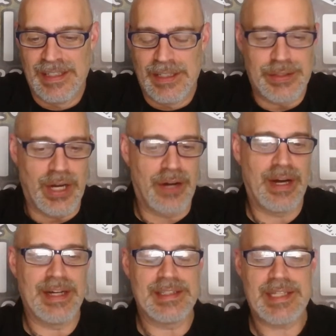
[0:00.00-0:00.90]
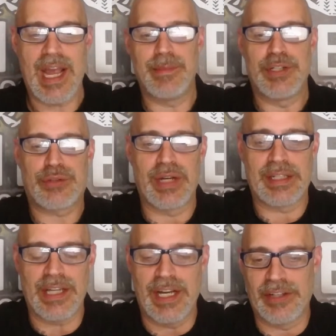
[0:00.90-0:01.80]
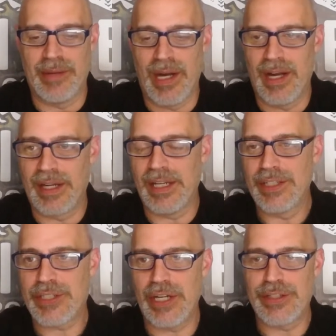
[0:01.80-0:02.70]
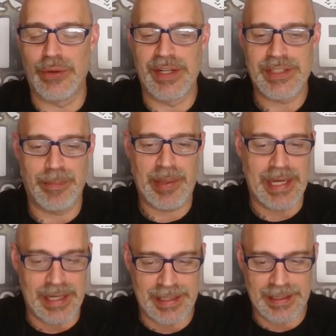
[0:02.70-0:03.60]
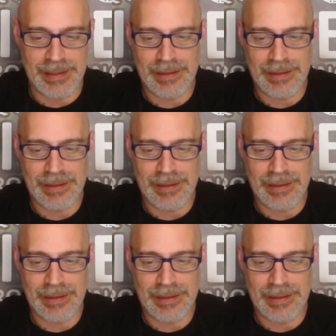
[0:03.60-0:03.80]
So, all right, time to shrink the ugly mug. Start doing some panning.